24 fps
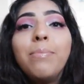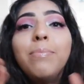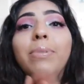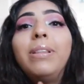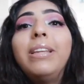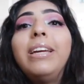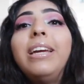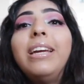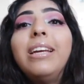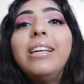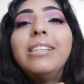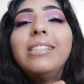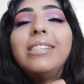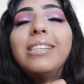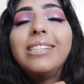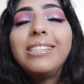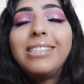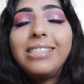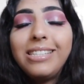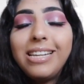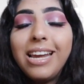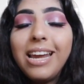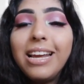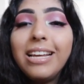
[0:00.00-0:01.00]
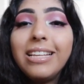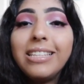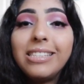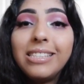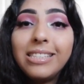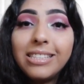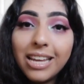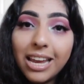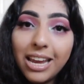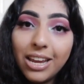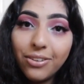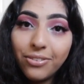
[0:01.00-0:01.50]
Please stay
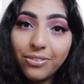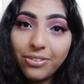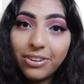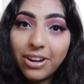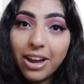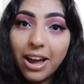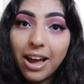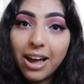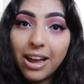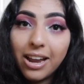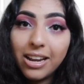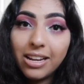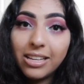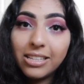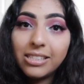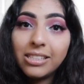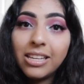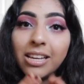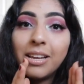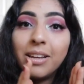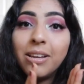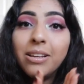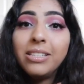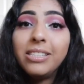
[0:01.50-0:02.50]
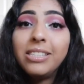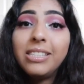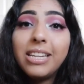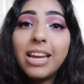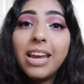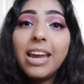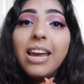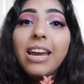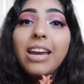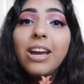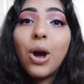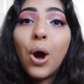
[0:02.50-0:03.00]
safe, guys.
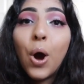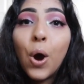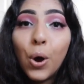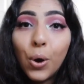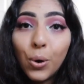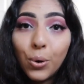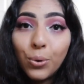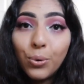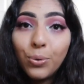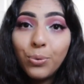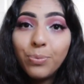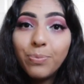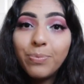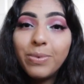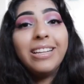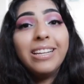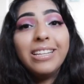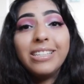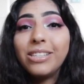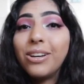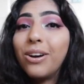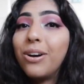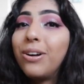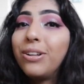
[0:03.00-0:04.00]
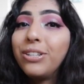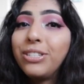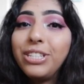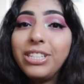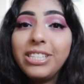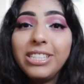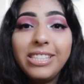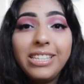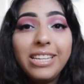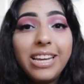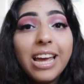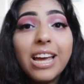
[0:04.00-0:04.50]
Stay home. Let's all
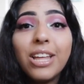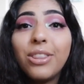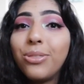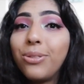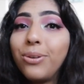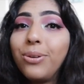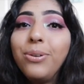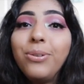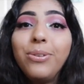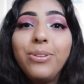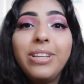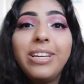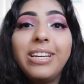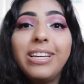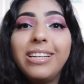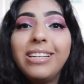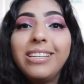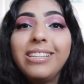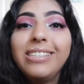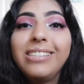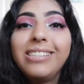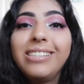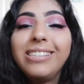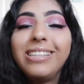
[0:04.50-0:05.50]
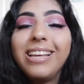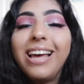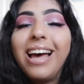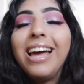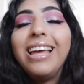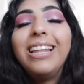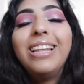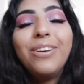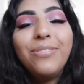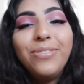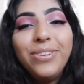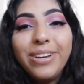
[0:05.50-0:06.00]
just get through this.
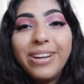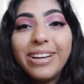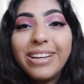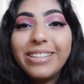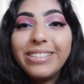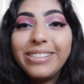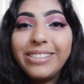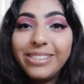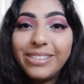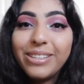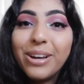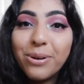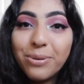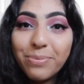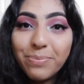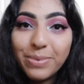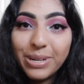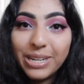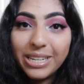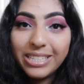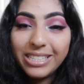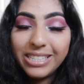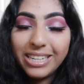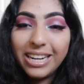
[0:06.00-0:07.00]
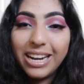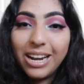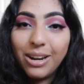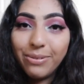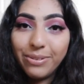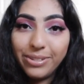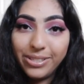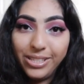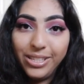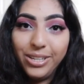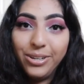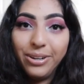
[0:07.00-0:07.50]
I love you guys so much, and I
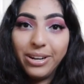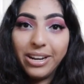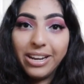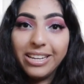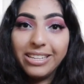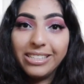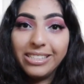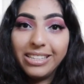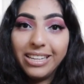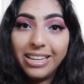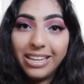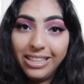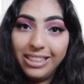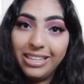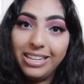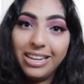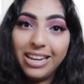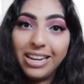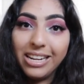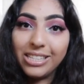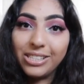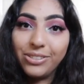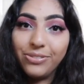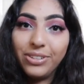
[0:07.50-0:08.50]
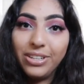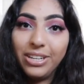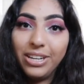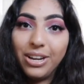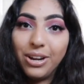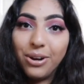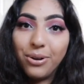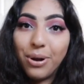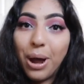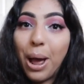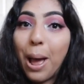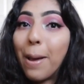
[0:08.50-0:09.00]
will see you guys in the next
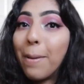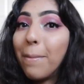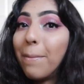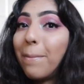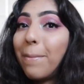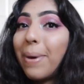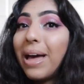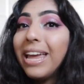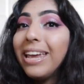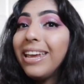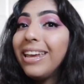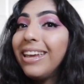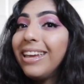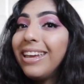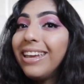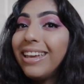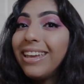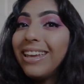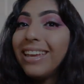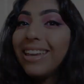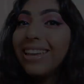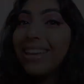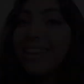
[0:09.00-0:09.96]
video. Bye.